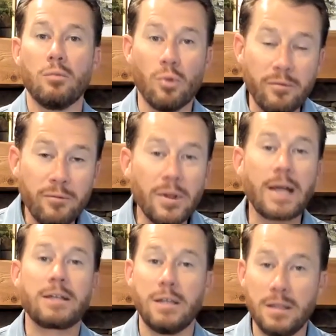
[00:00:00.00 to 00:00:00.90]

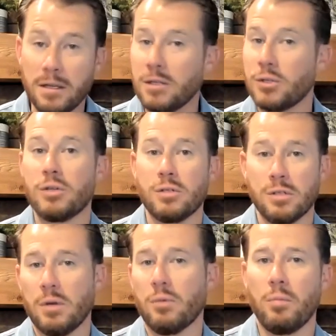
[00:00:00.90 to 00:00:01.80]
reflected in the
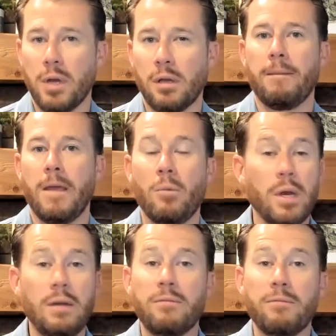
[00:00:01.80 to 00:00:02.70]
decisions that we're making? And we
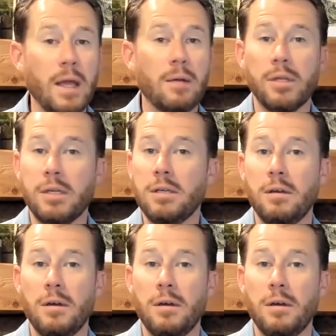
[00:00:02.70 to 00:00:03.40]
need family